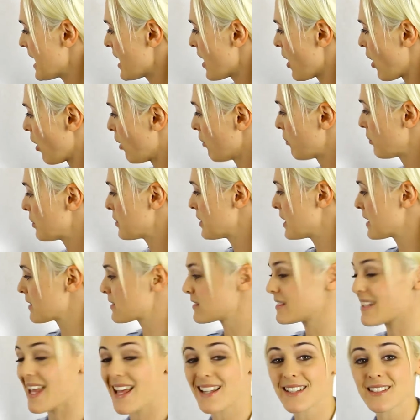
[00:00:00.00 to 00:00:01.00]
Often there's
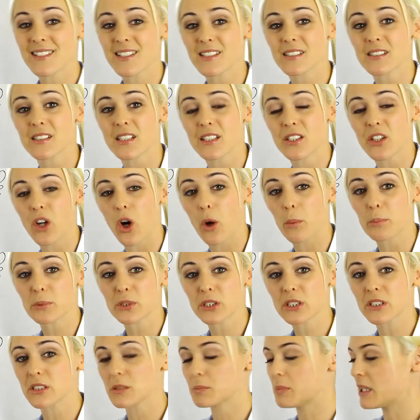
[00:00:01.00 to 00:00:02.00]
dental and
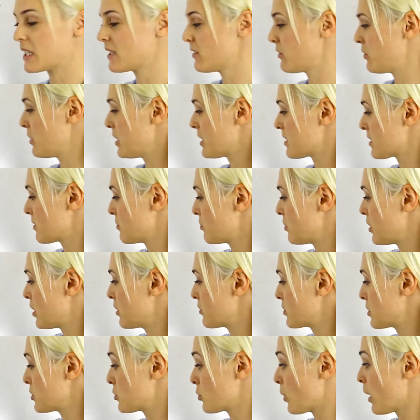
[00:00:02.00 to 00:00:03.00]
optical benefits
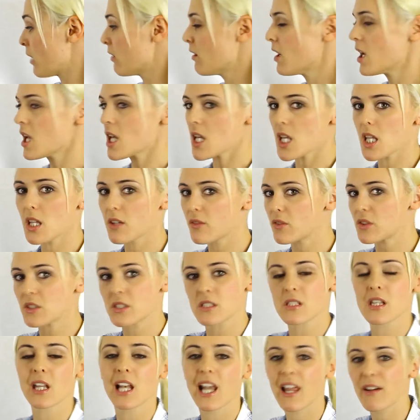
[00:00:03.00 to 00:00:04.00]
involved as well, even to
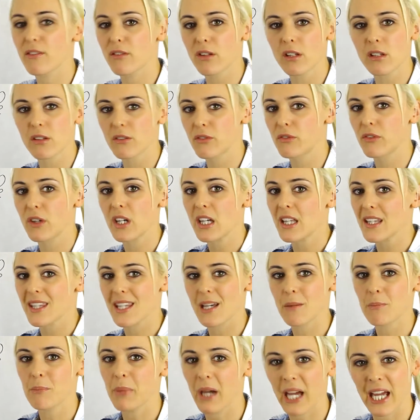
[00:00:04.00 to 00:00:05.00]
the level of
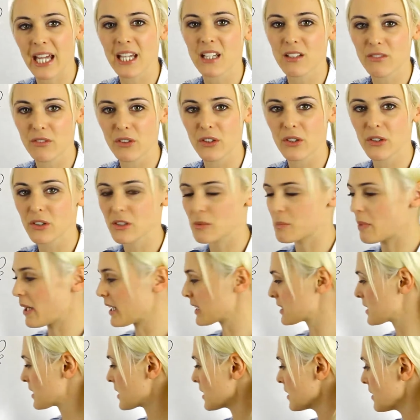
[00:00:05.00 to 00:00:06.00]
them paying for your
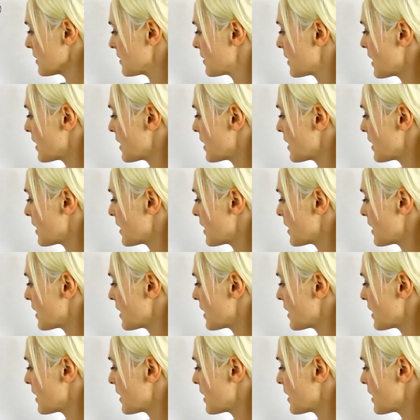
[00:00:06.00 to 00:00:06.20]
spectacles.